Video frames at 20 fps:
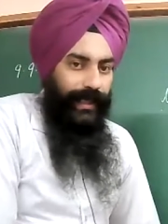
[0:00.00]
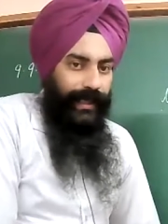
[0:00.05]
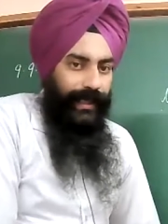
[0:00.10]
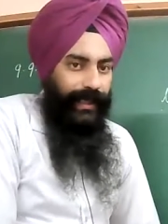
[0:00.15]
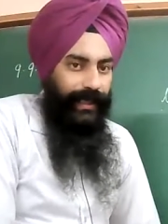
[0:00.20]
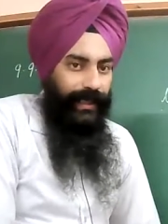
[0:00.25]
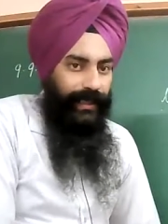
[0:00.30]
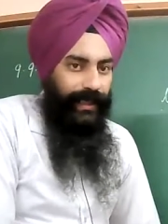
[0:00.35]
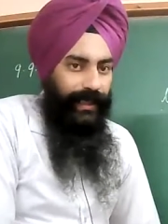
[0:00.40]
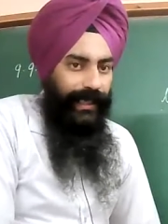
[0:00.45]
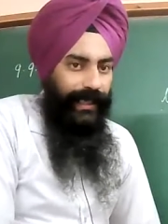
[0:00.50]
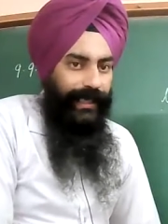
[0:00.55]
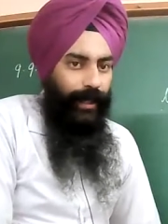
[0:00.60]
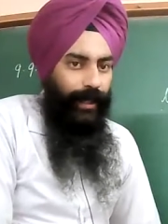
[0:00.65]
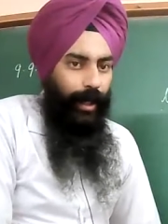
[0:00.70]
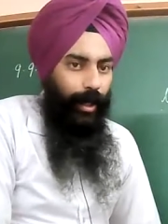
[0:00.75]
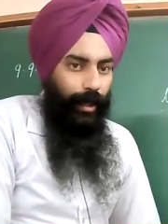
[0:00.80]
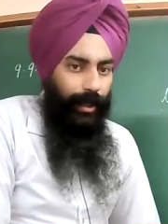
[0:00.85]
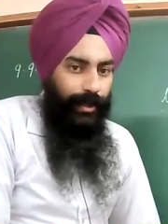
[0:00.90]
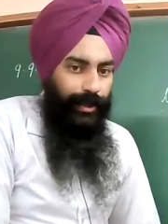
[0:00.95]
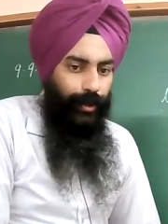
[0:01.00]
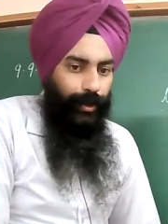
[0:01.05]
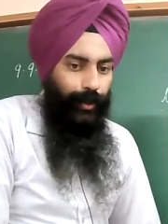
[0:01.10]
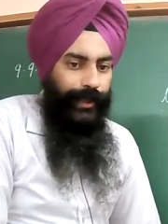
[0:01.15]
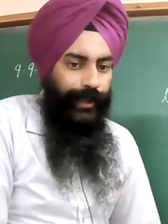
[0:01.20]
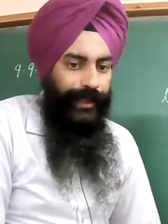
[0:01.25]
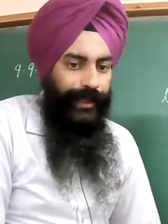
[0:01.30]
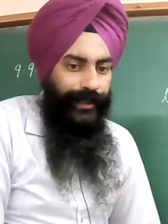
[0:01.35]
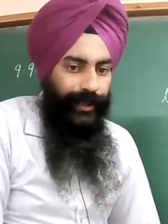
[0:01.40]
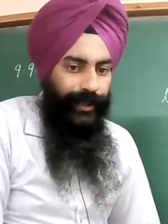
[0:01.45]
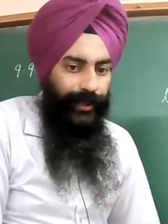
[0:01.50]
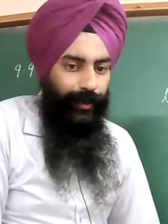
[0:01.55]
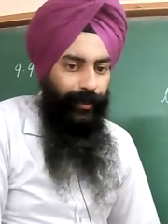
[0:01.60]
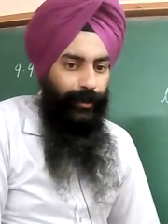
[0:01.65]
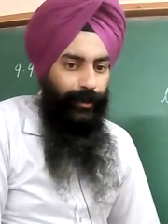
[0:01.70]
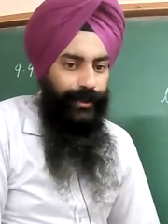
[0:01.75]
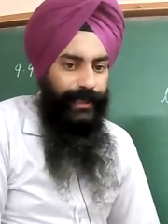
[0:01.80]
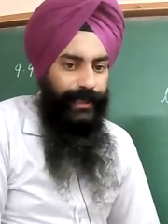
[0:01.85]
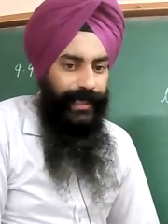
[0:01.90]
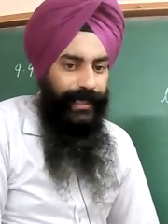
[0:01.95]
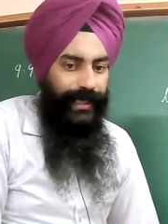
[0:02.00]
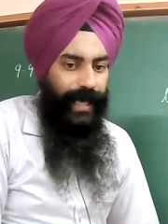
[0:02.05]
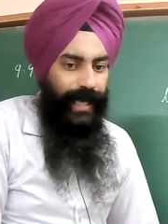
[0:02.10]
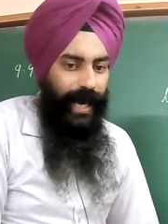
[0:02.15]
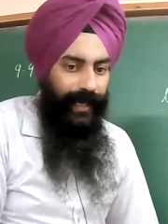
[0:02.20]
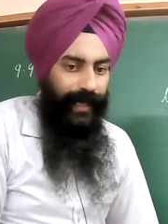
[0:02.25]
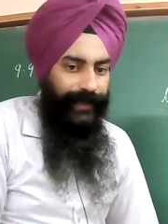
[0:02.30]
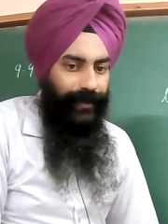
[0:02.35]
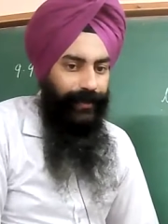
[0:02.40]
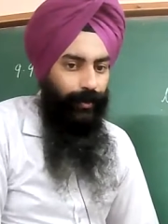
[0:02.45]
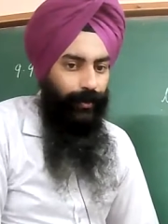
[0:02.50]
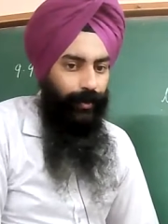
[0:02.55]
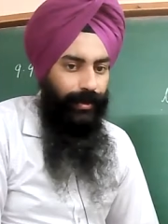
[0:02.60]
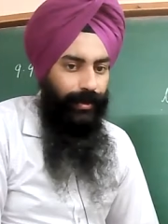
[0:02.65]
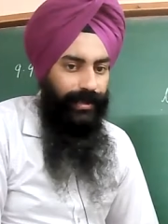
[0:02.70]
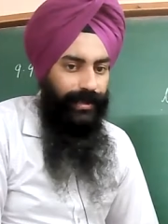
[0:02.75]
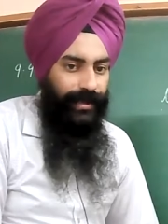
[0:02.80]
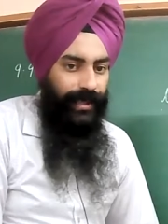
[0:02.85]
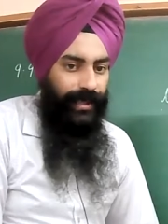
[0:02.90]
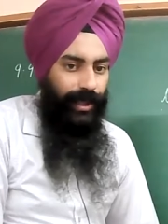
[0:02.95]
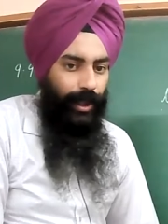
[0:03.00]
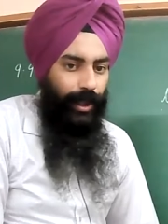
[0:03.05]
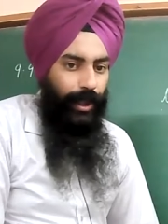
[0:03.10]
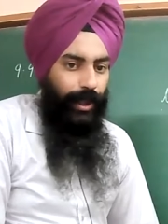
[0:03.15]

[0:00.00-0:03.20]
It can also introduce in high courts.